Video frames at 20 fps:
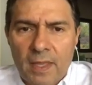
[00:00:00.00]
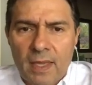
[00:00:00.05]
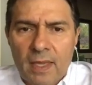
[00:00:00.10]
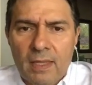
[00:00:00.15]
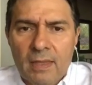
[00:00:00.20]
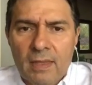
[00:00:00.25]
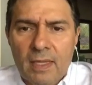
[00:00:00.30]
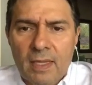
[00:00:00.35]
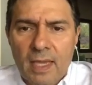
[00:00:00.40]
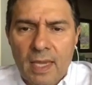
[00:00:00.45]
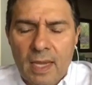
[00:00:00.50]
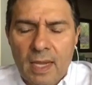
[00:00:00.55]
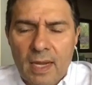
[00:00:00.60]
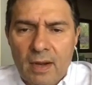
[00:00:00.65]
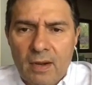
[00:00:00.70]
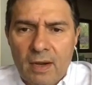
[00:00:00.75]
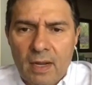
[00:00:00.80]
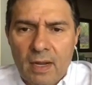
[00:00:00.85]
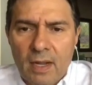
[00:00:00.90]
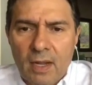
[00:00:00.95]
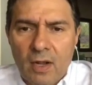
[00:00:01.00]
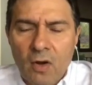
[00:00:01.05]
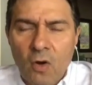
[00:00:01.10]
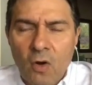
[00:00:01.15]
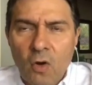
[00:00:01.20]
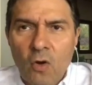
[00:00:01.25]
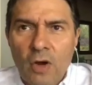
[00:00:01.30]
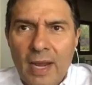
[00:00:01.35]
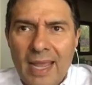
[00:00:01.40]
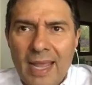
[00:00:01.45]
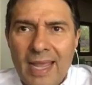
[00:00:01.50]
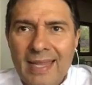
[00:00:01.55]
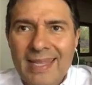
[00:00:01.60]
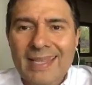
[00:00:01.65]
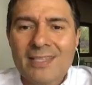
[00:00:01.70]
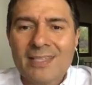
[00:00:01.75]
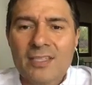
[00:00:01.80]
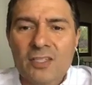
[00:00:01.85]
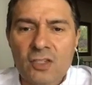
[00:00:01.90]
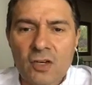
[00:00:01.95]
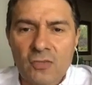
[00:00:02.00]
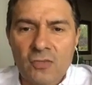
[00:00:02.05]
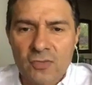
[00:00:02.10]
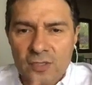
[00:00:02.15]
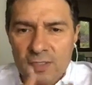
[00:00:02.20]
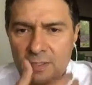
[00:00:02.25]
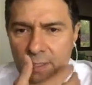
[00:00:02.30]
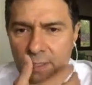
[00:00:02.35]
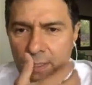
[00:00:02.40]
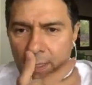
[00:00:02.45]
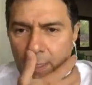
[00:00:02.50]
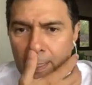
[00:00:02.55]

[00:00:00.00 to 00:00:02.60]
in the air or any surface